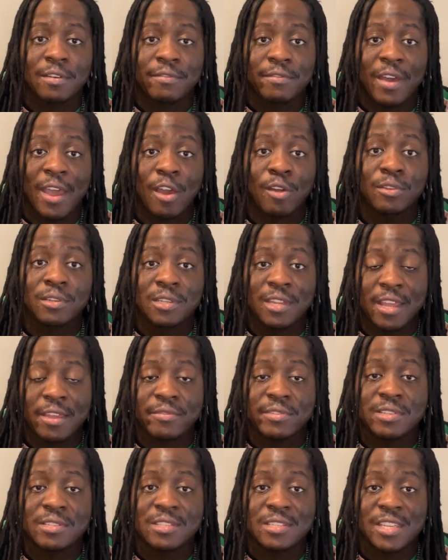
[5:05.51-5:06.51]
Viola
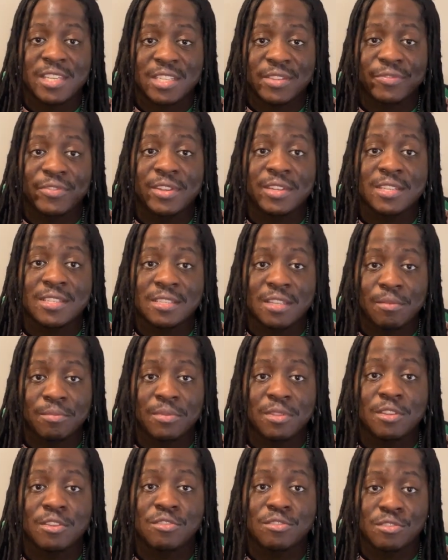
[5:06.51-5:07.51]
Davis is
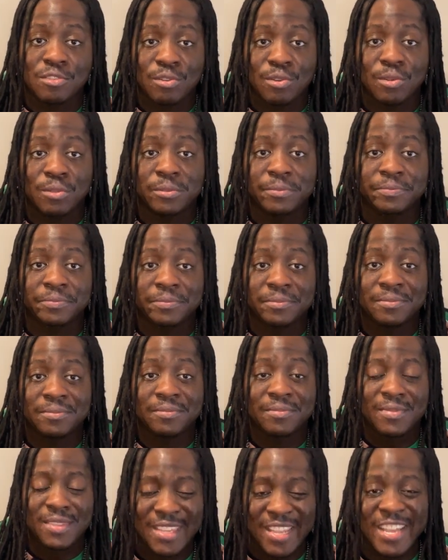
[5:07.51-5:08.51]
50-something years old,
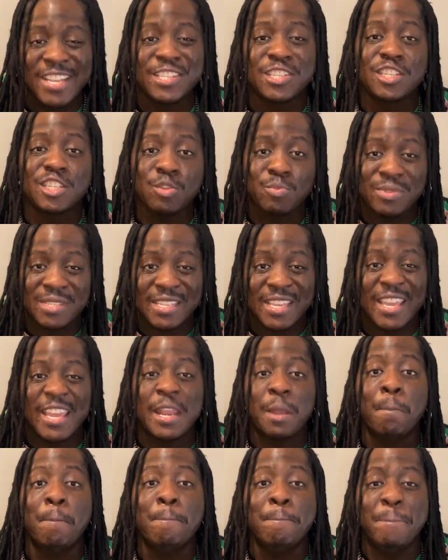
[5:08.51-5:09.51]
and she was
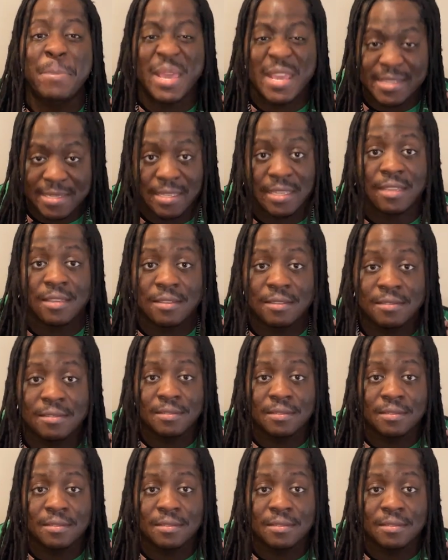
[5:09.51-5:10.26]
getting busy.